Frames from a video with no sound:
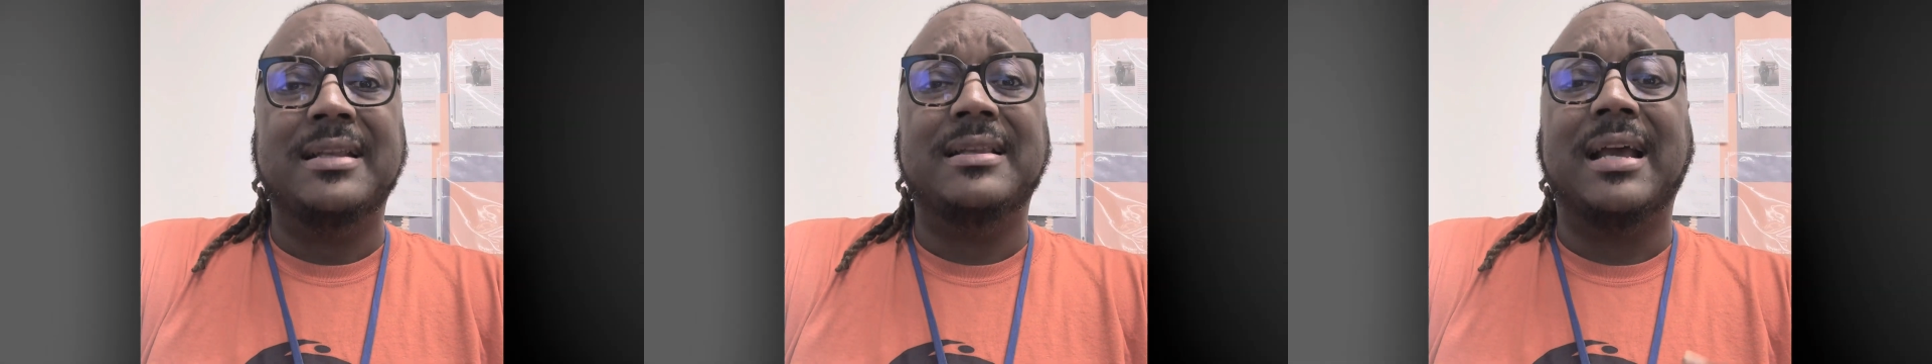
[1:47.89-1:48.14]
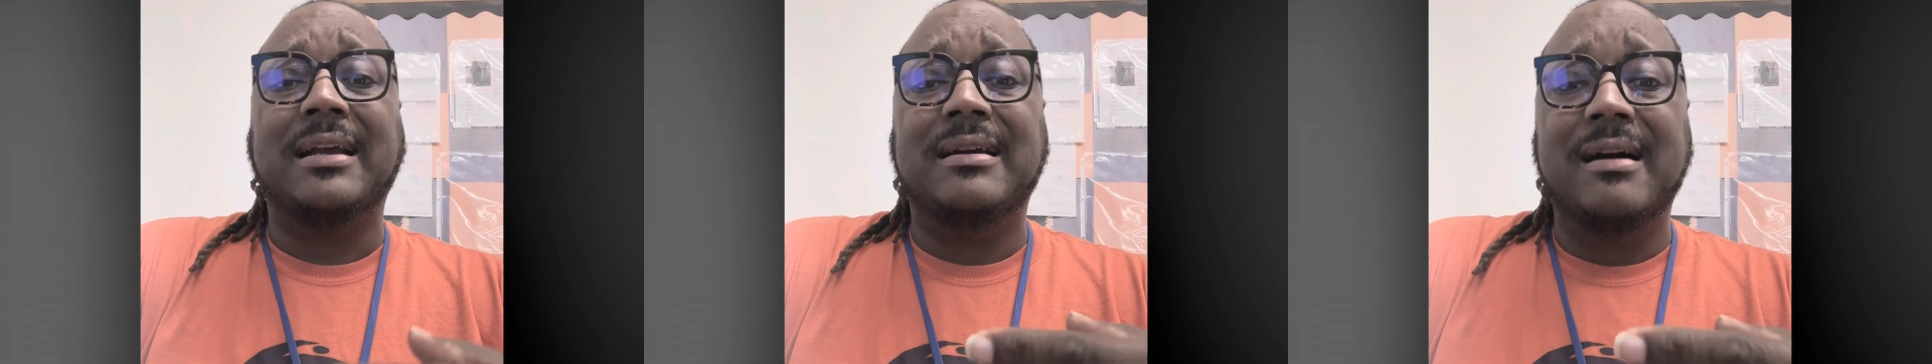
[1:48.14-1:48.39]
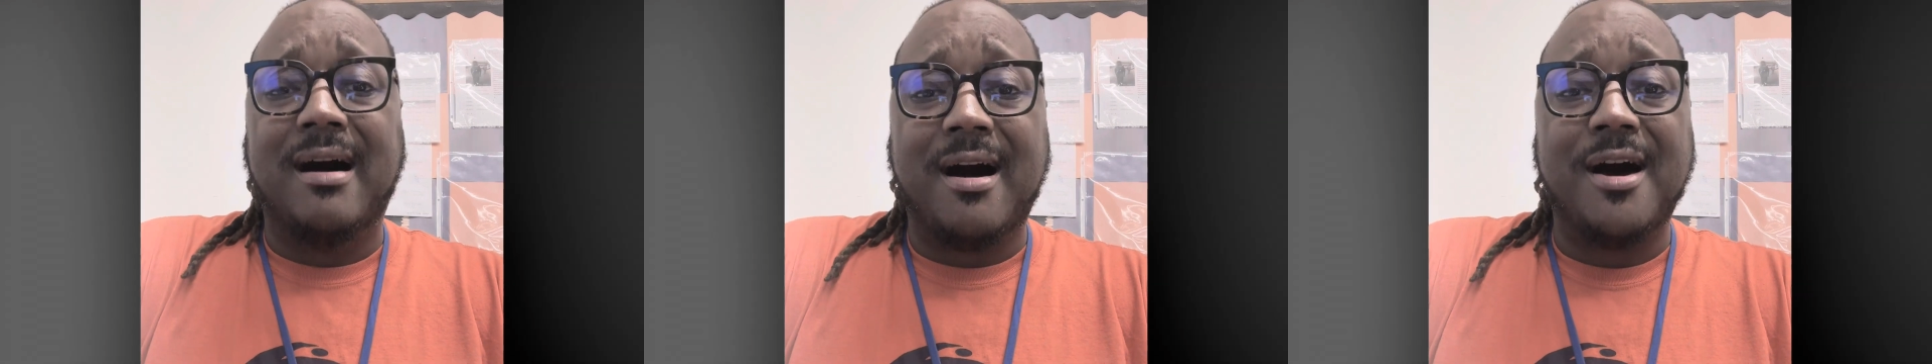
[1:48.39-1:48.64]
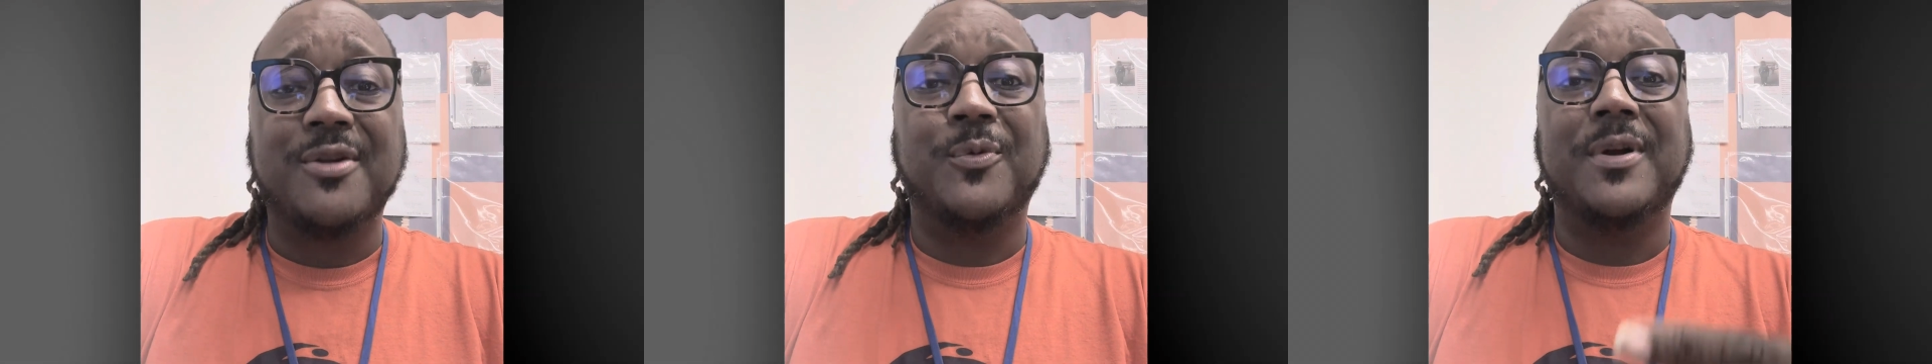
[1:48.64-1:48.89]
that
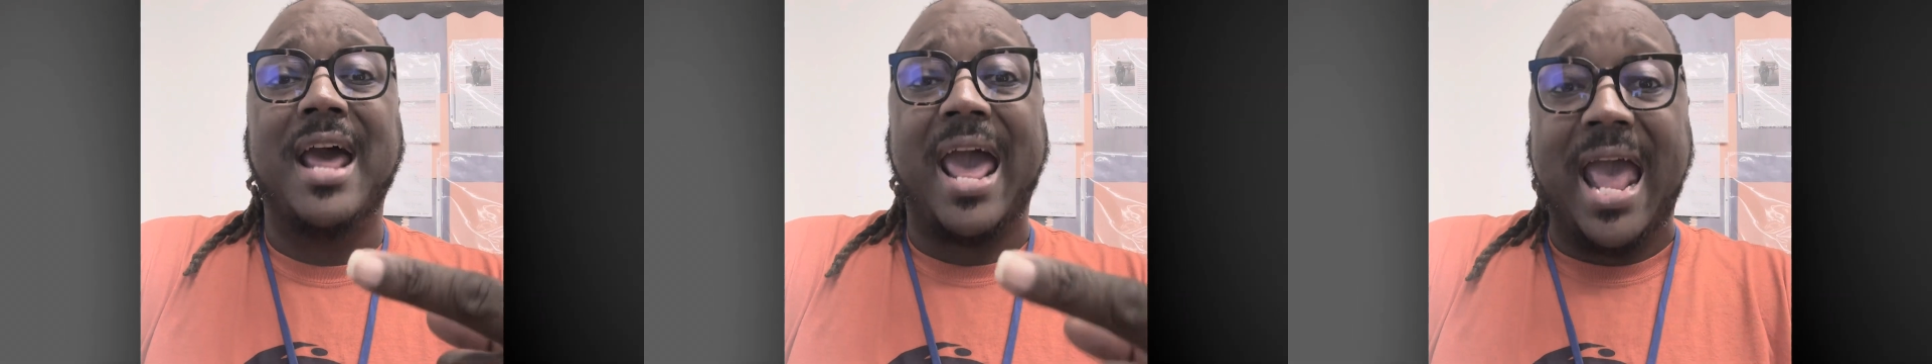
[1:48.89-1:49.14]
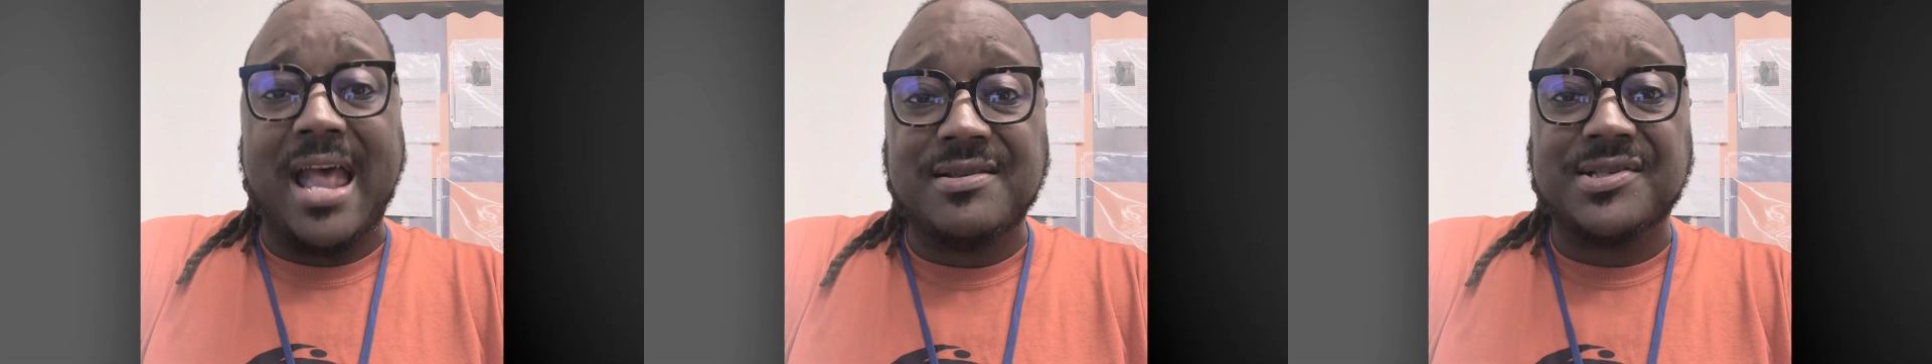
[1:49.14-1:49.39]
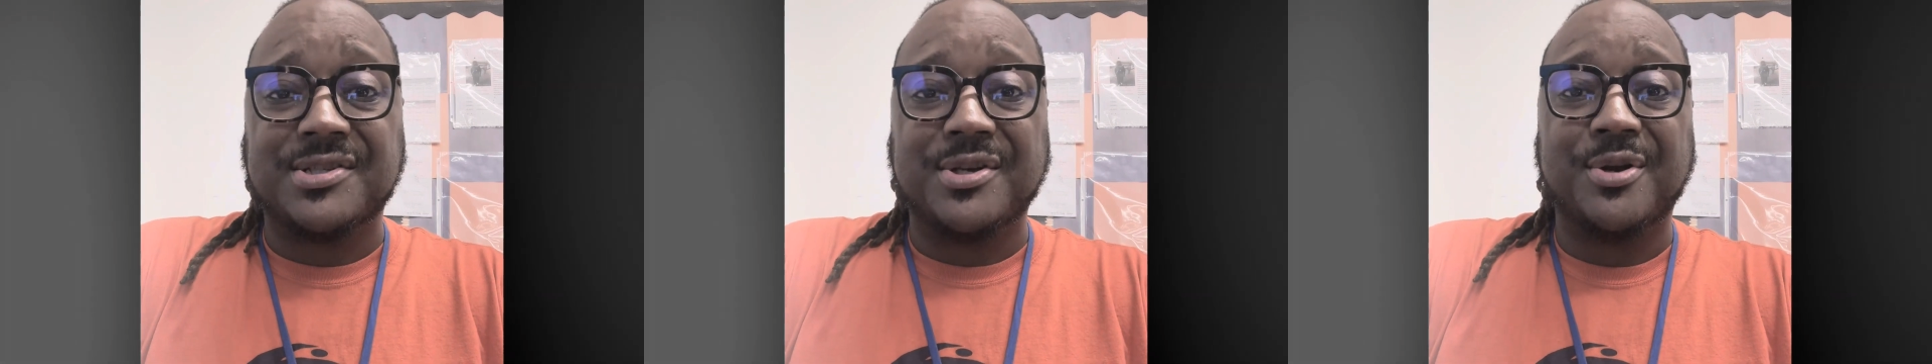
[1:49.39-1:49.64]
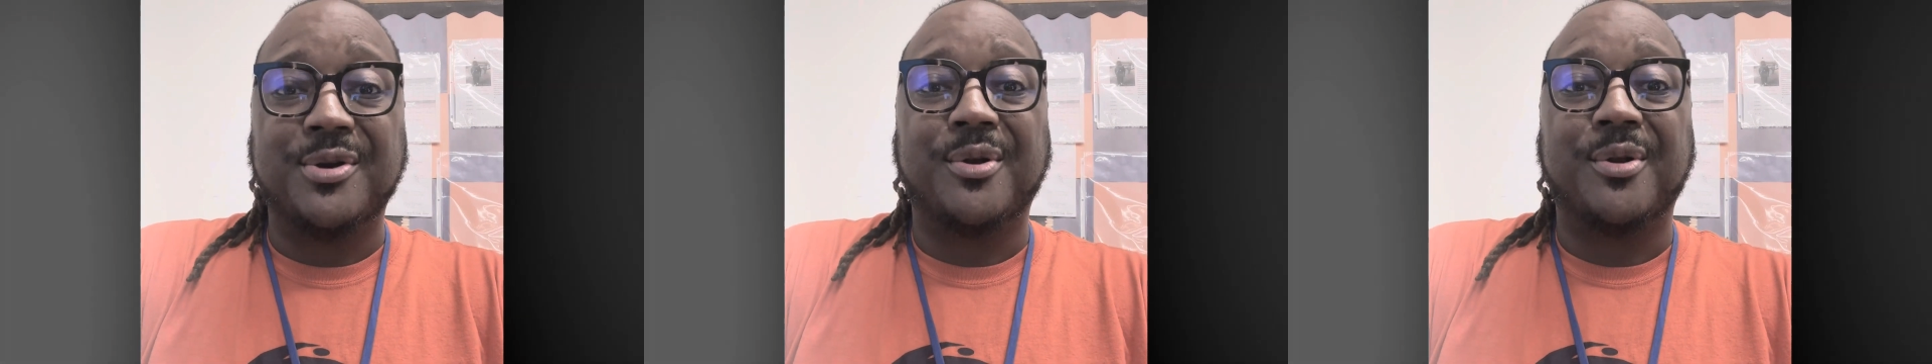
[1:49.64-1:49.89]
God will
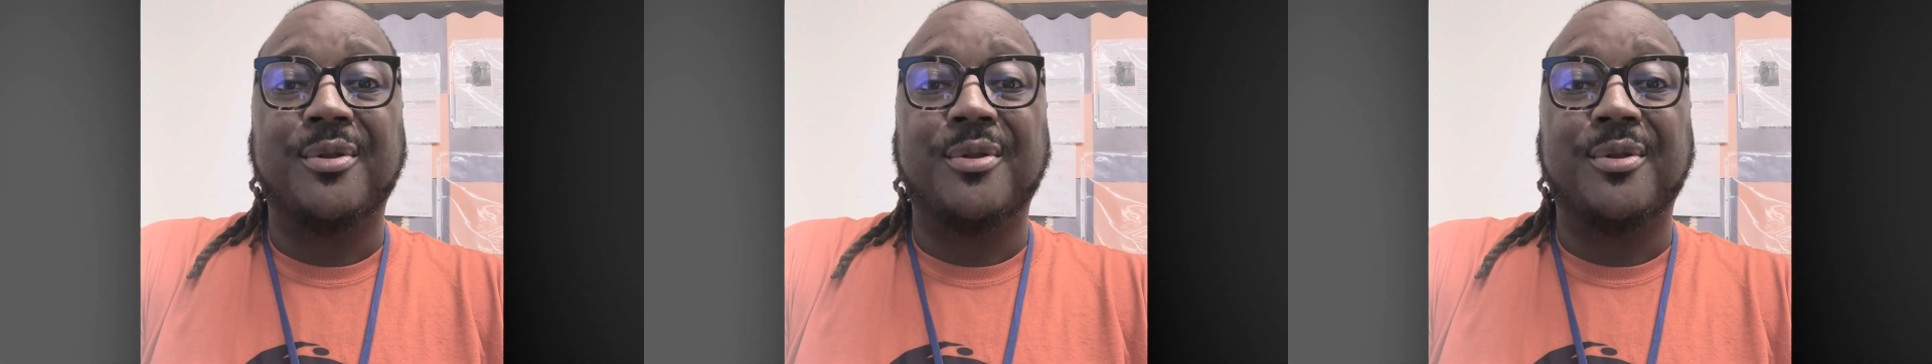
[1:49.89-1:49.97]
answer